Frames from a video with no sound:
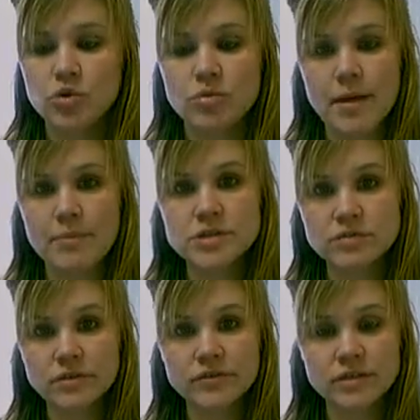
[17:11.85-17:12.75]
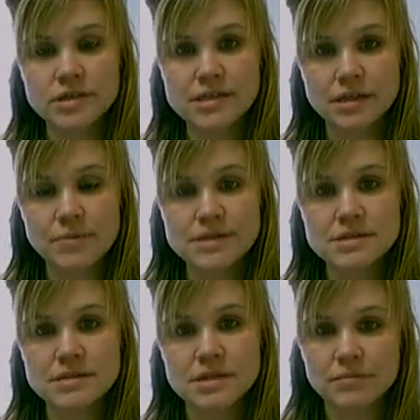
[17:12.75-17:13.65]
Remember to review the
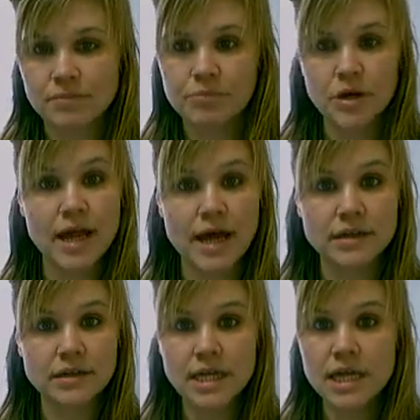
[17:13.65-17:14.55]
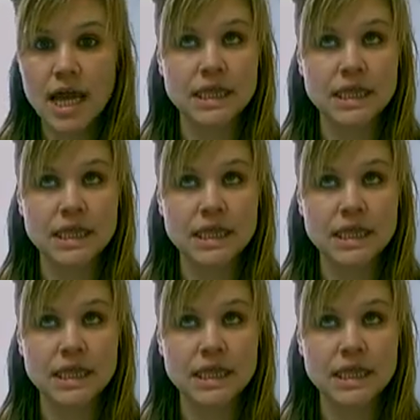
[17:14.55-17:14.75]
syllabus periodically,